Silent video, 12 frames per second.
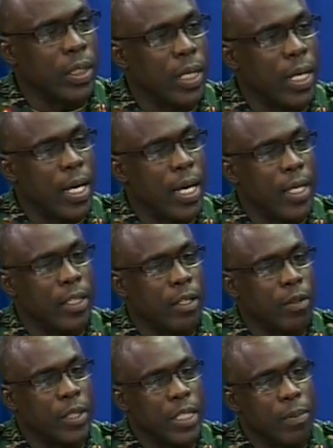and
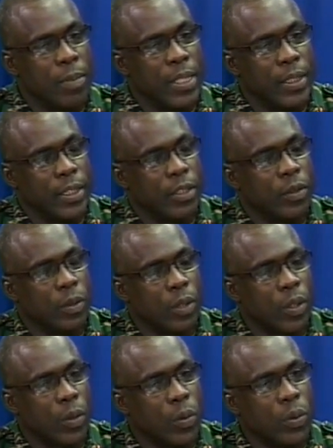our inability to
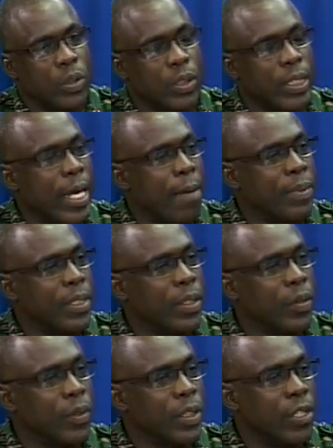close gaps in
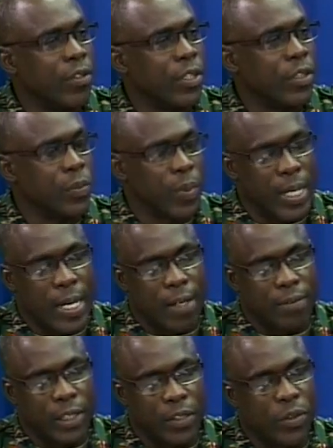those areas. We
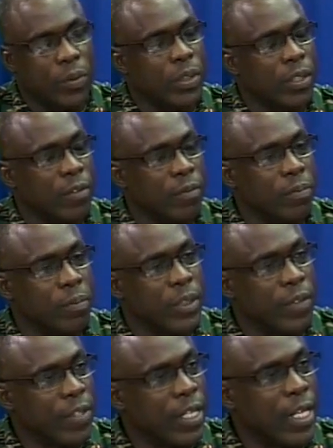have issues of
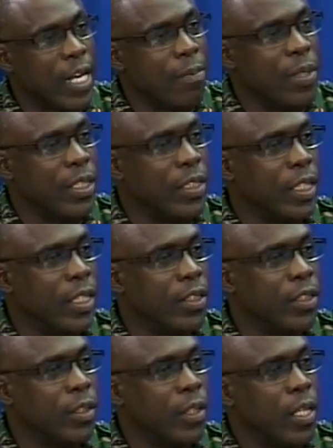severe climate
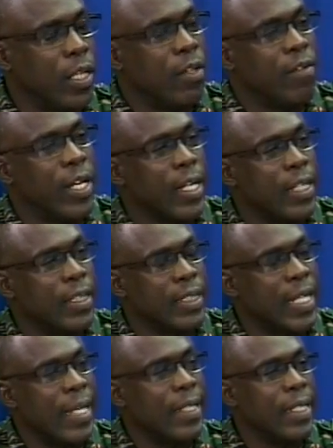change. The regular
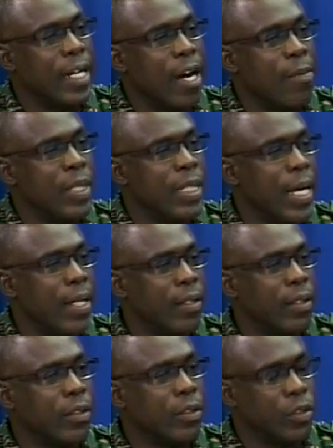standing army
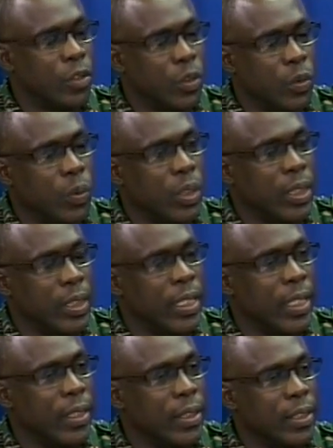cannot do these
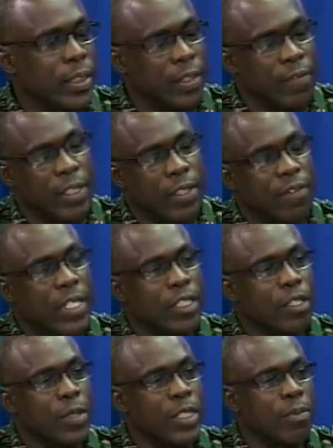things. The Civil Defense
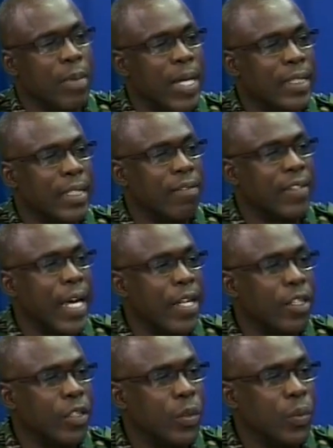Commission by itself
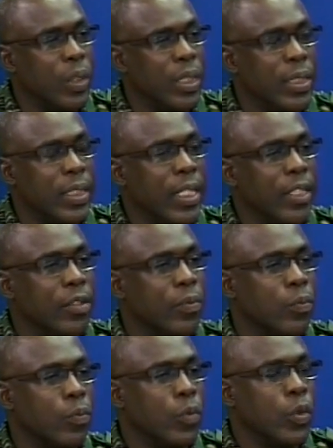cannot do these things.
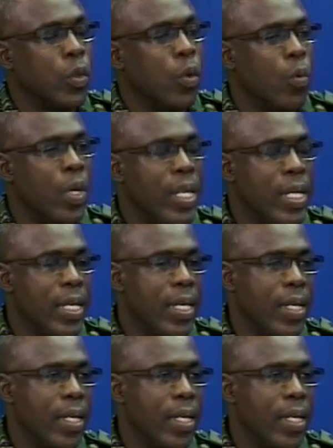We need